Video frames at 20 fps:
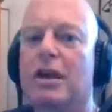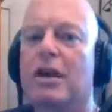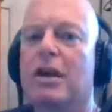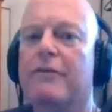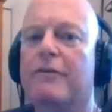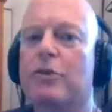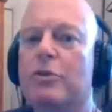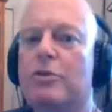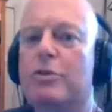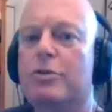
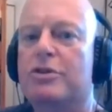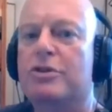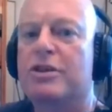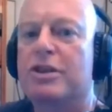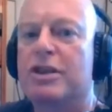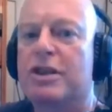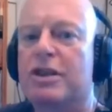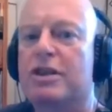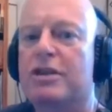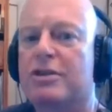If you
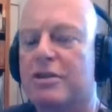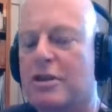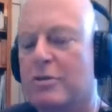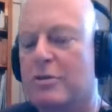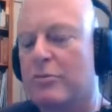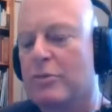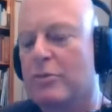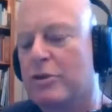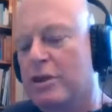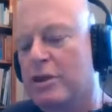see
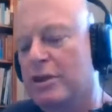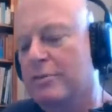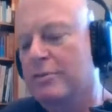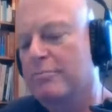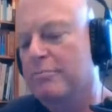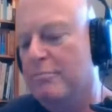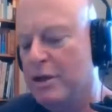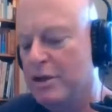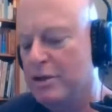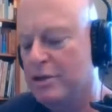someone
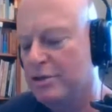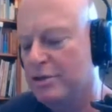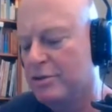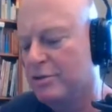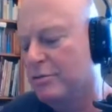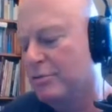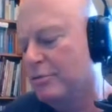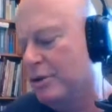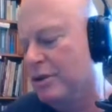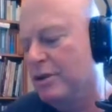in
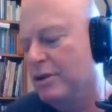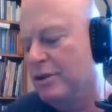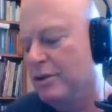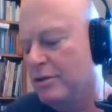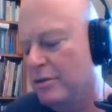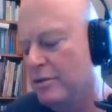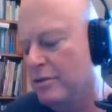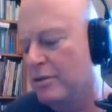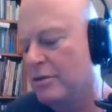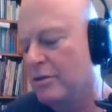misery,
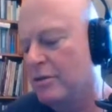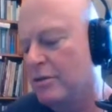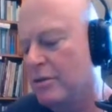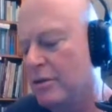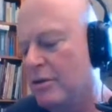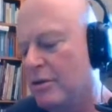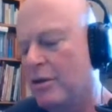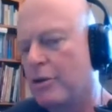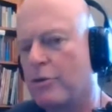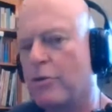
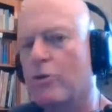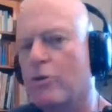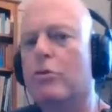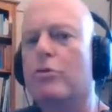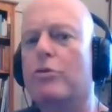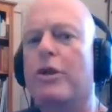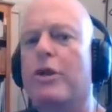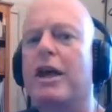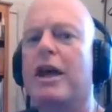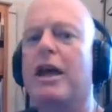
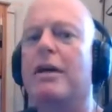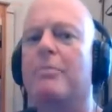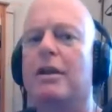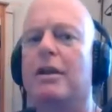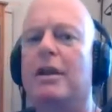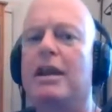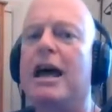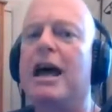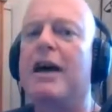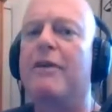throw them a
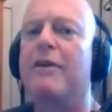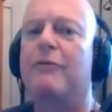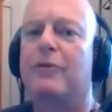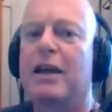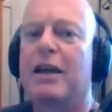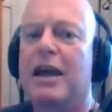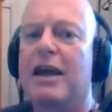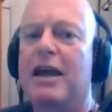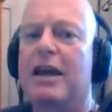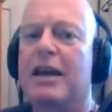
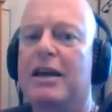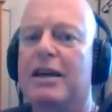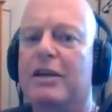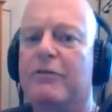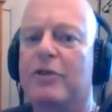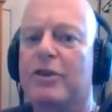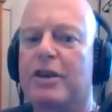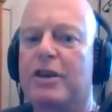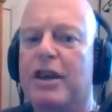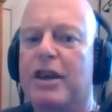lifeline
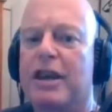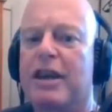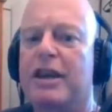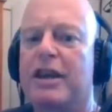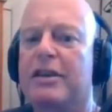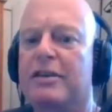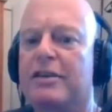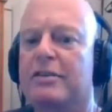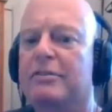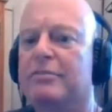if you can.